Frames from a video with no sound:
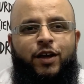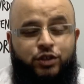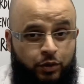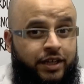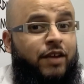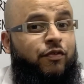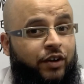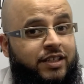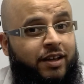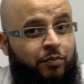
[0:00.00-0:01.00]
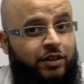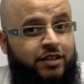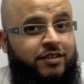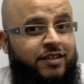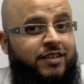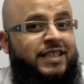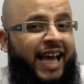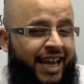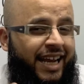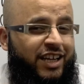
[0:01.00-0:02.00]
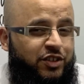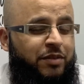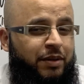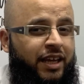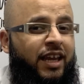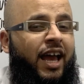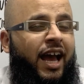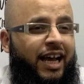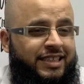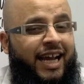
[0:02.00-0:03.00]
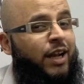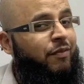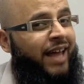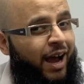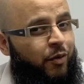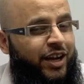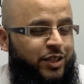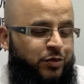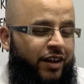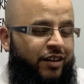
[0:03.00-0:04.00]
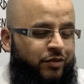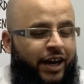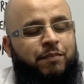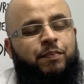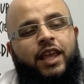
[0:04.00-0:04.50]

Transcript: So when you give free stuff, brothers and sisters, that can actually be a sign of da'wah as well, right?